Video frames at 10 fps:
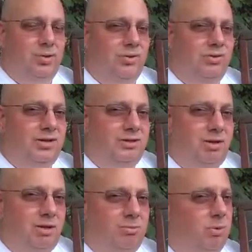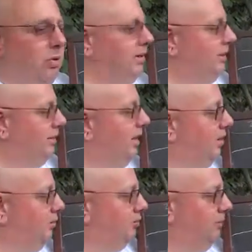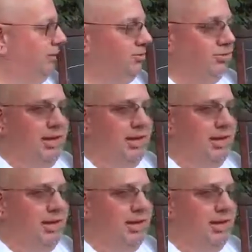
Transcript: towards a null point in counter space.